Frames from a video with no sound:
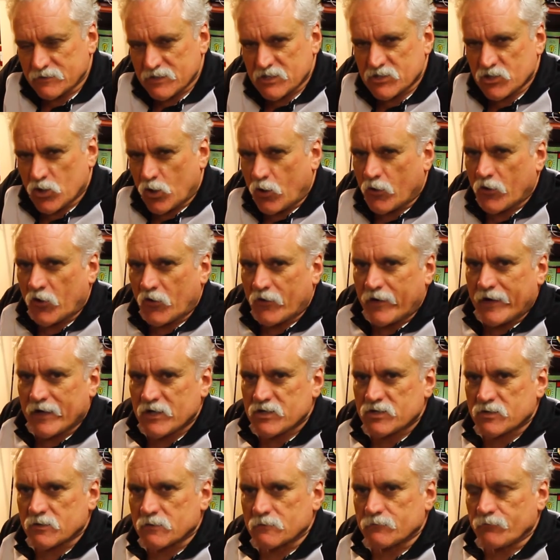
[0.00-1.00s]
tighter
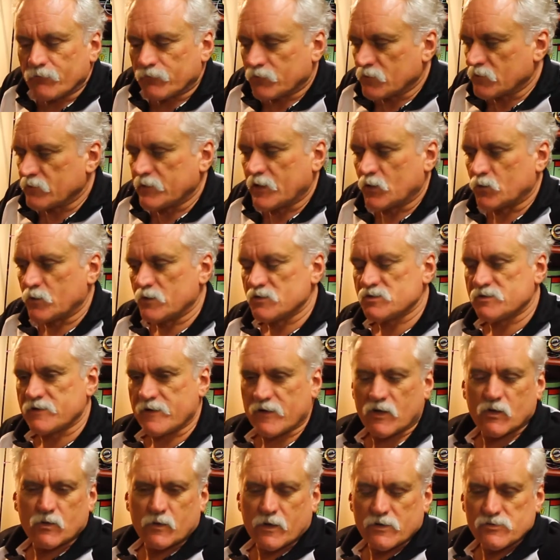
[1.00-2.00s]
action. Now, whereas the
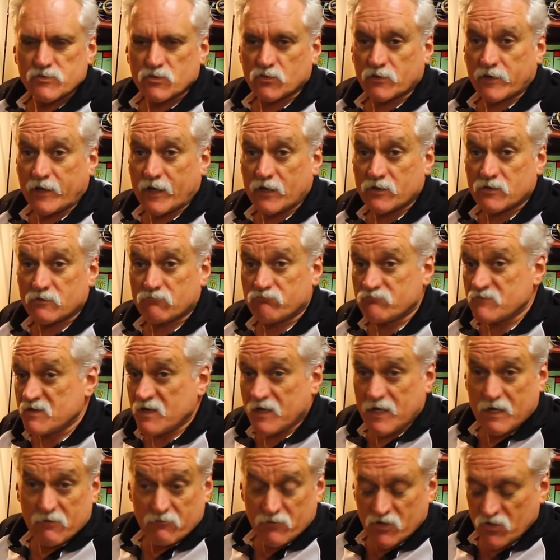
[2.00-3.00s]
other ones will catch
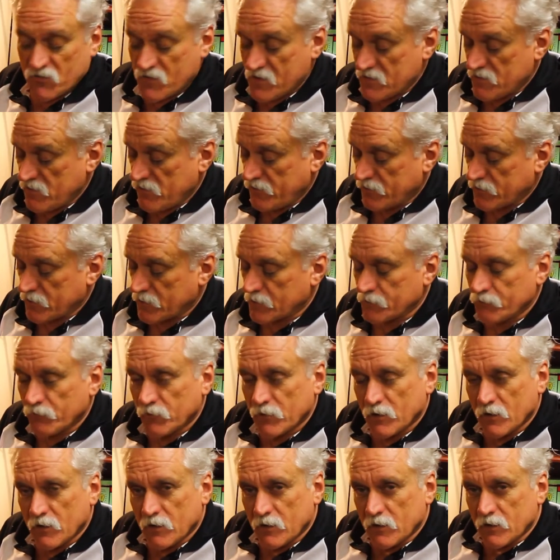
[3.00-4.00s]
damn near anything,
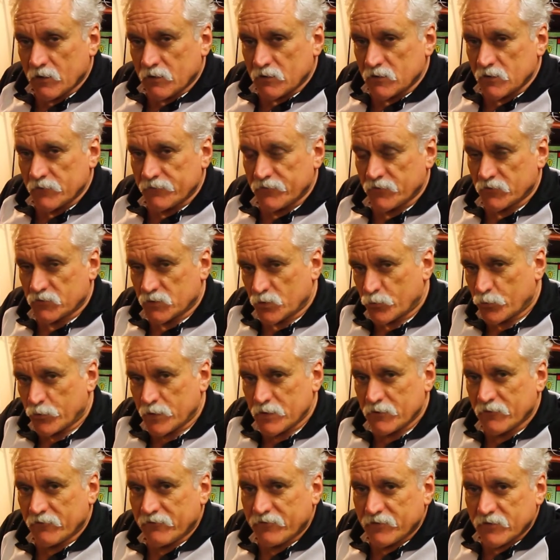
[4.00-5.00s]
if you're a
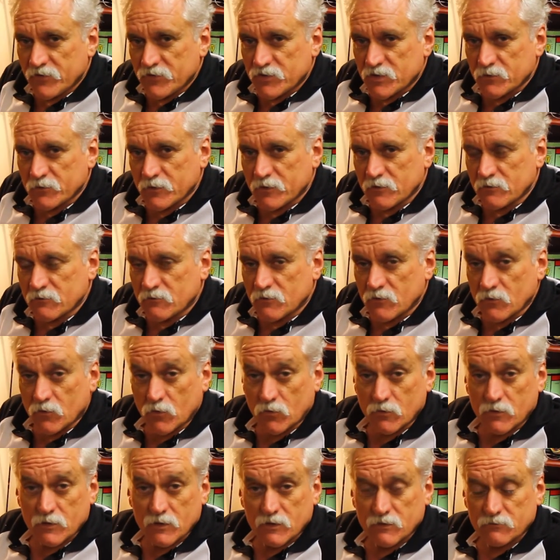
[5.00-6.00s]
brim fisherman
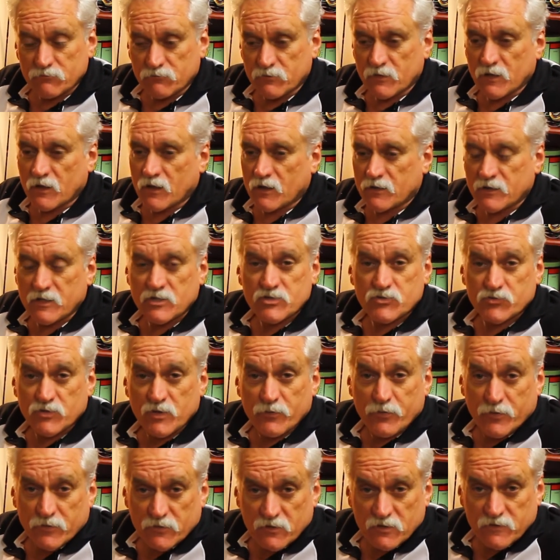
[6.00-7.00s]
or a
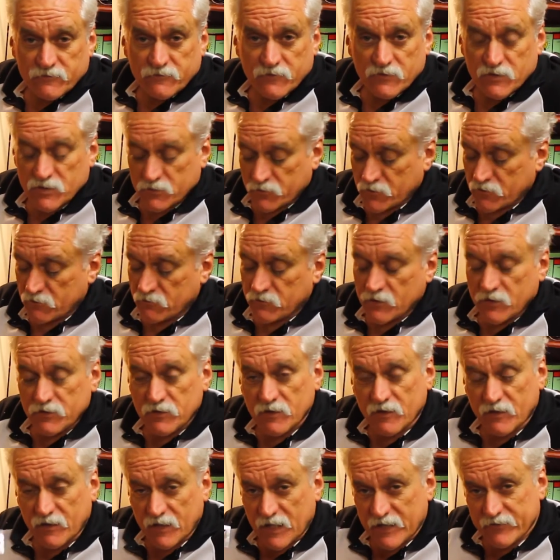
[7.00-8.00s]
estuary perch fisherman and
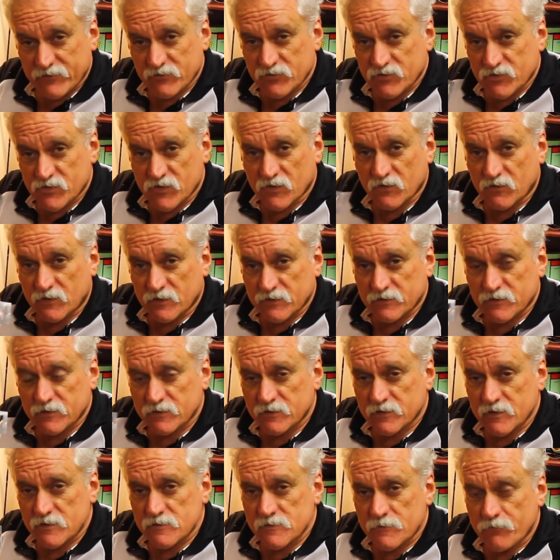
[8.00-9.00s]
you haven't tried
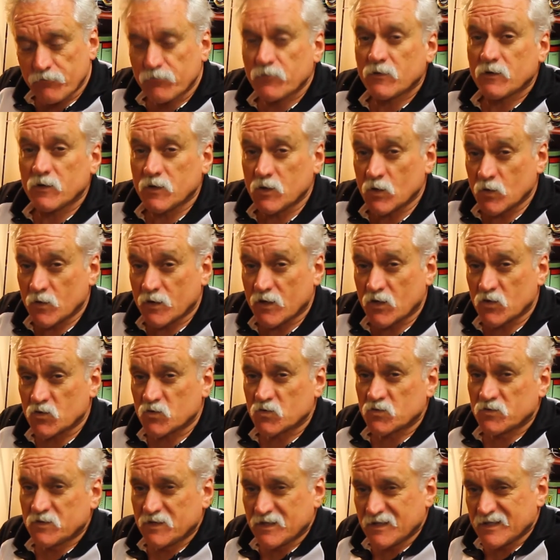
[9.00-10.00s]
these, you are
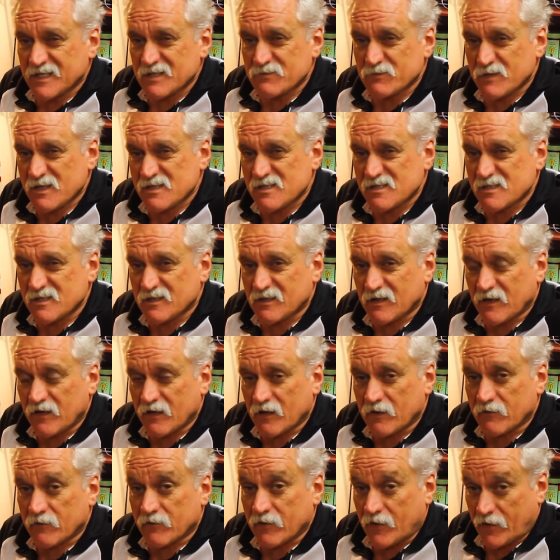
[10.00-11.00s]
really missing
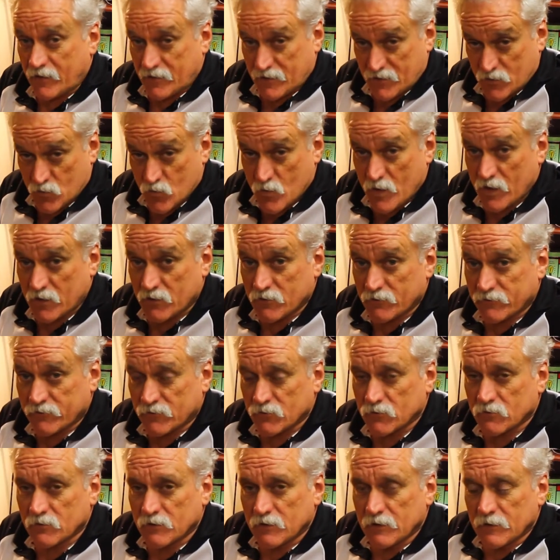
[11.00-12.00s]
out. They are
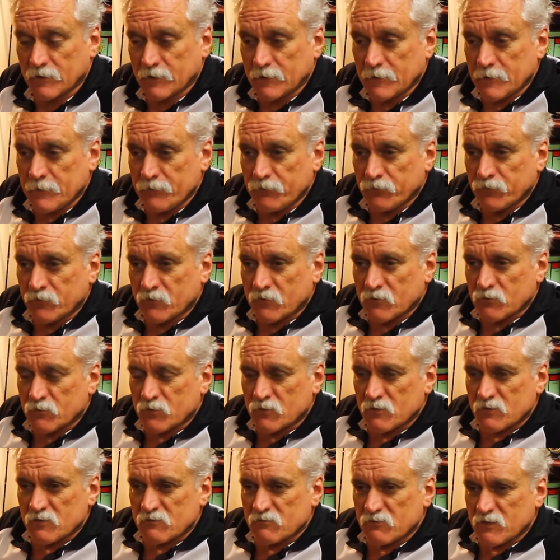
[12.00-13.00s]
wonderful.
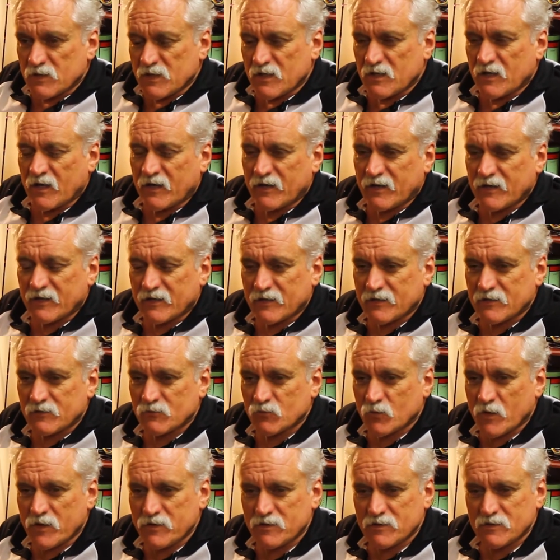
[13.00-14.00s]

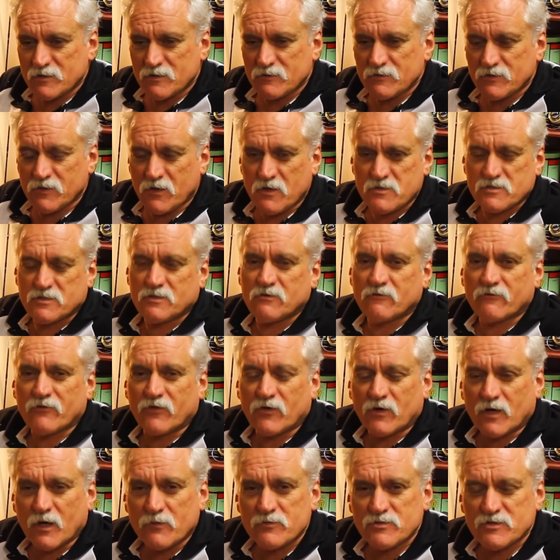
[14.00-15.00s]
When you're using
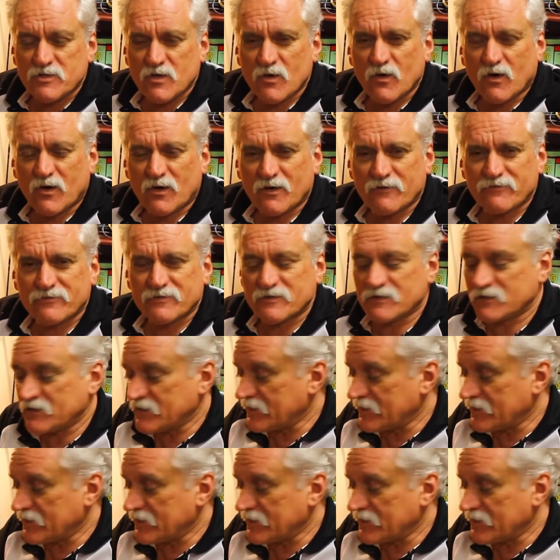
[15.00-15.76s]
vibes, you often